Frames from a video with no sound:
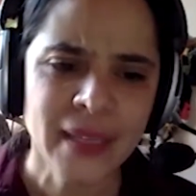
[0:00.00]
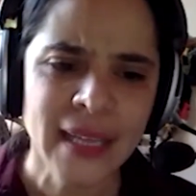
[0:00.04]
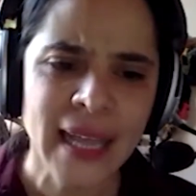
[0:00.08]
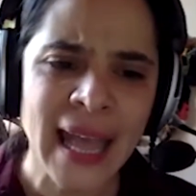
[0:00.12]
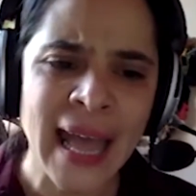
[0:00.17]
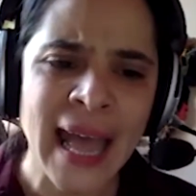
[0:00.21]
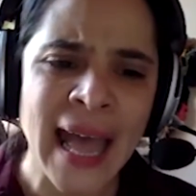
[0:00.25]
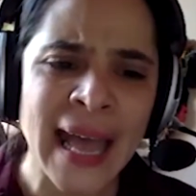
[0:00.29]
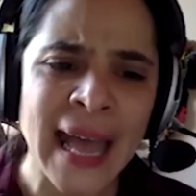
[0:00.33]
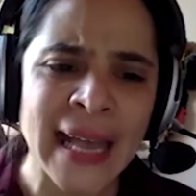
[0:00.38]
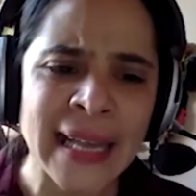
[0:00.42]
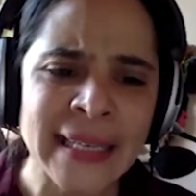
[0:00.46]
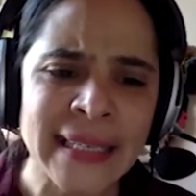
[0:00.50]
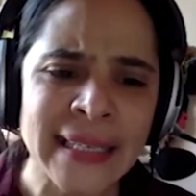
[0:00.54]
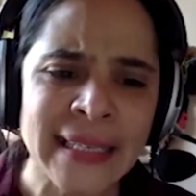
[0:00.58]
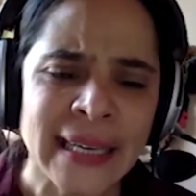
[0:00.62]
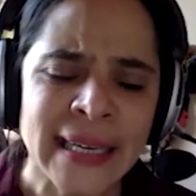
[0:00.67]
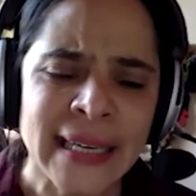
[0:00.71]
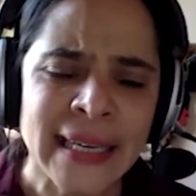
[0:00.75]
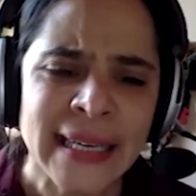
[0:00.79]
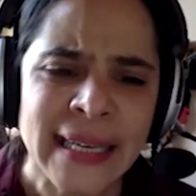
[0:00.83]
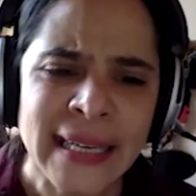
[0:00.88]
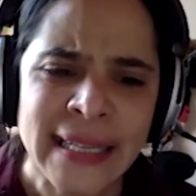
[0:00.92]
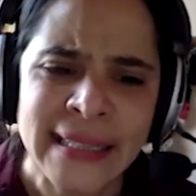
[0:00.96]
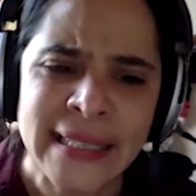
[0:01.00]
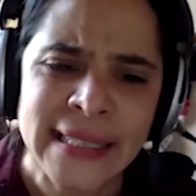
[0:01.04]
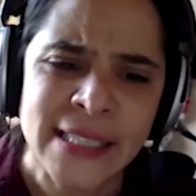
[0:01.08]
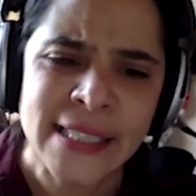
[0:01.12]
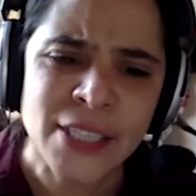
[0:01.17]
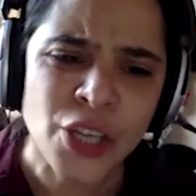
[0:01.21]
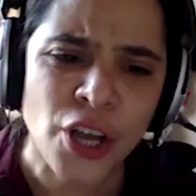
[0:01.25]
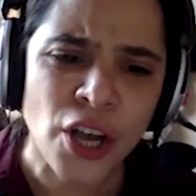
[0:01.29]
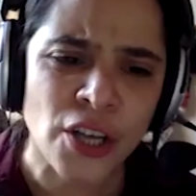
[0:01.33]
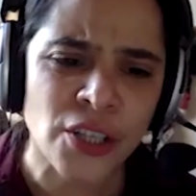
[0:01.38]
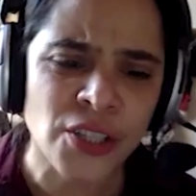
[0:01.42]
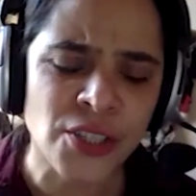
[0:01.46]
And in this
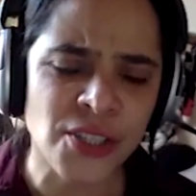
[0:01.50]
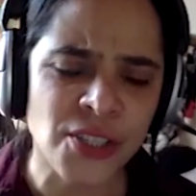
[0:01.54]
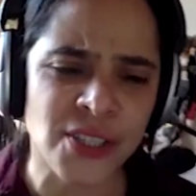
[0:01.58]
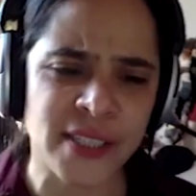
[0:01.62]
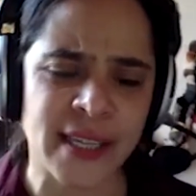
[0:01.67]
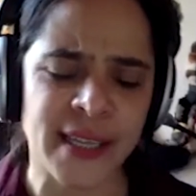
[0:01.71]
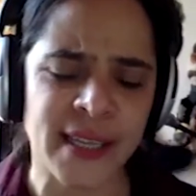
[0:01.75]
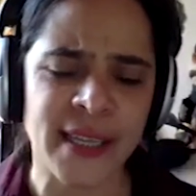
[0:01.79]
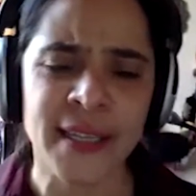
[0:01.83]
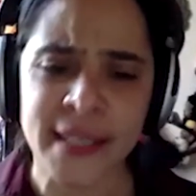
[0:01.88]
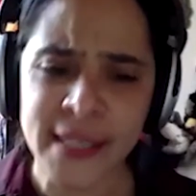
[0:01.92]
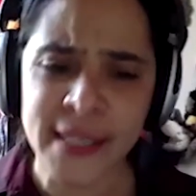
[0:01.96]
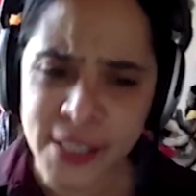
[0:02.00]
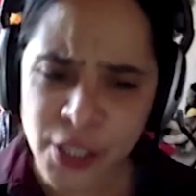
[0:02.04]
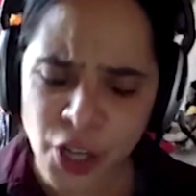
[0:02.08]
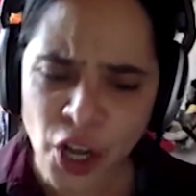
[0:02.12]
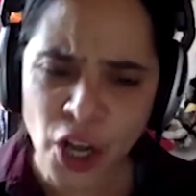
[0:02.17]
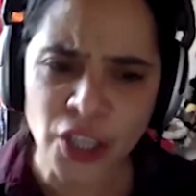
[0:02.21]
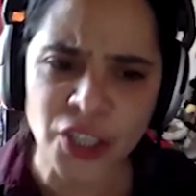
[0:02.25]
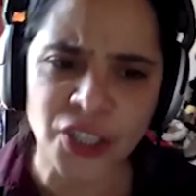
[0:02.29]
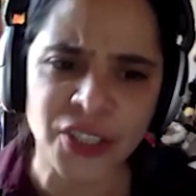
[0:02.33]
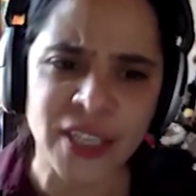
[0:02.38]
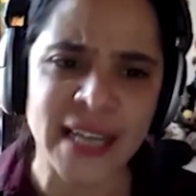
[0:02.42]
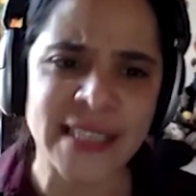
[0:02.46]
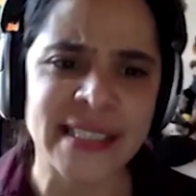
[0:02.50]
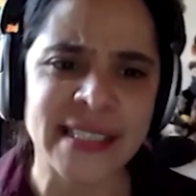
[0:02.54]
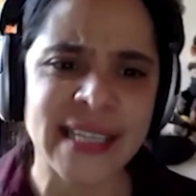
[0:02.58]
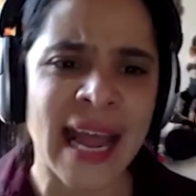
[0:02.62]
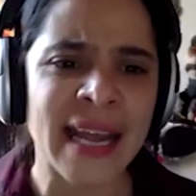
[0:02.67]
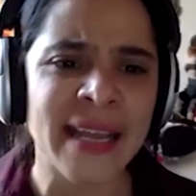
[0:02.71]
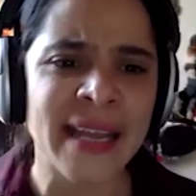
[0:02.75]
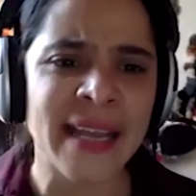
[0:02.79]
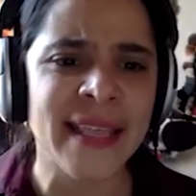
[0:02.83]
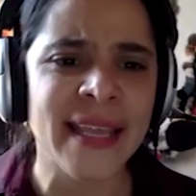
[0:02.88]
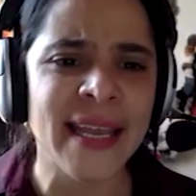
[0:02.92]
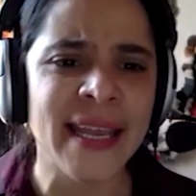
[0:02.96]
context,
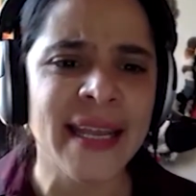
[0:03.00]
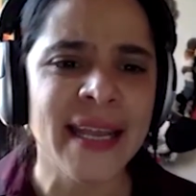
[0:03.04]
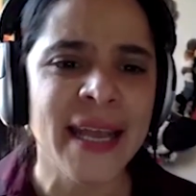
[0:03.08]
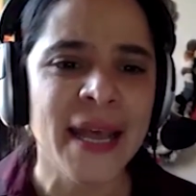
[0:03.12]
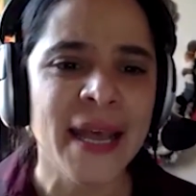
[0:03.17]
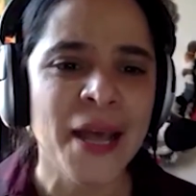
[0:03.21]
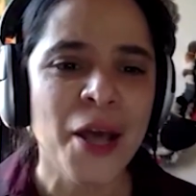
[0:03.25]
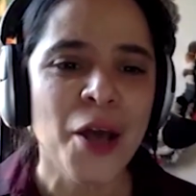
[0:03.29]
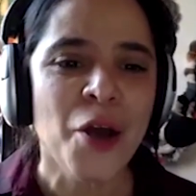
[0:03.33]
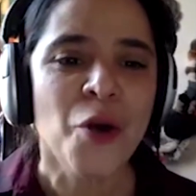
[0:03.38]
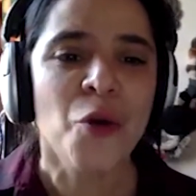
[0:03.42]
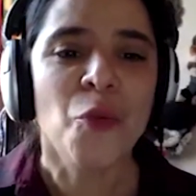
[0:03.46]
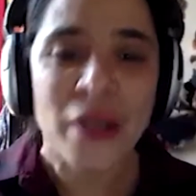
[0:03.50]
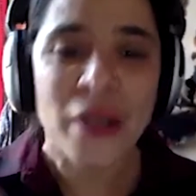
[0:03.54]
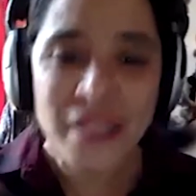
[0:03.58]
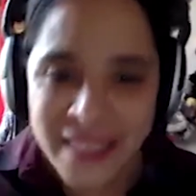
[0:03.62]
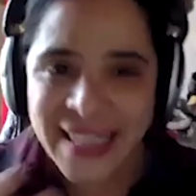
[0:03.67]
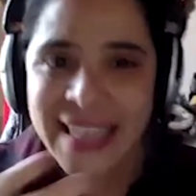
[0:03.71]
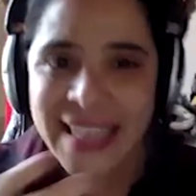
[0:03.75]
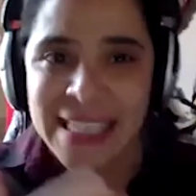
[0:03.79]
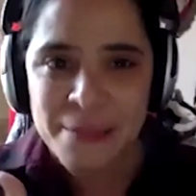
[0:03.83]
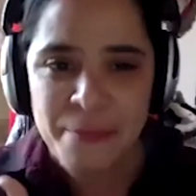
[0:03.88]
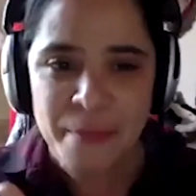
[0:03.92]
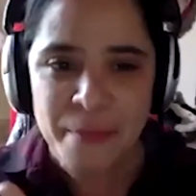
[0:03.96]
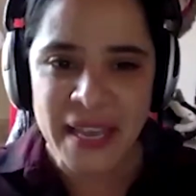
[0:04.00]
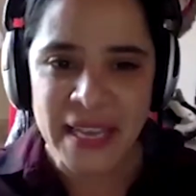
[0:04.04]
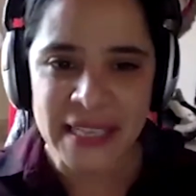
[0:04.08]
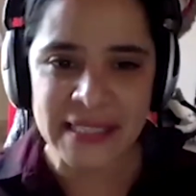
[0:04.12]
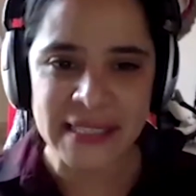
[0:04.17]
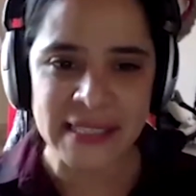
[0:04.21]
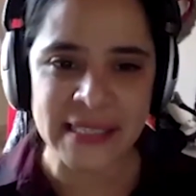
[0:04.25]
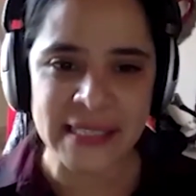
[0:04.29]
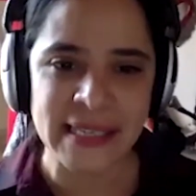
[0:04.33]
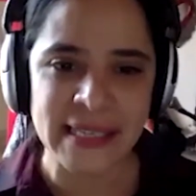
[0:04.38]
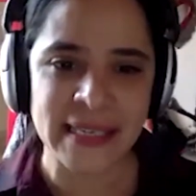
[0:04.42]
I think what this means